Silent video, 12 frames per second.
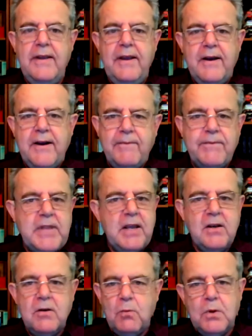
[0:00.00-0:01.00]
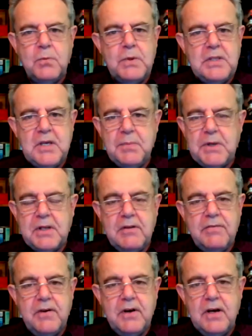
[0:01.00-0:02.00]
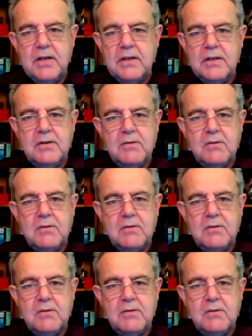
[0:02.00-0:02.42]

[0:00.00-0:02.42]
And what we typically find,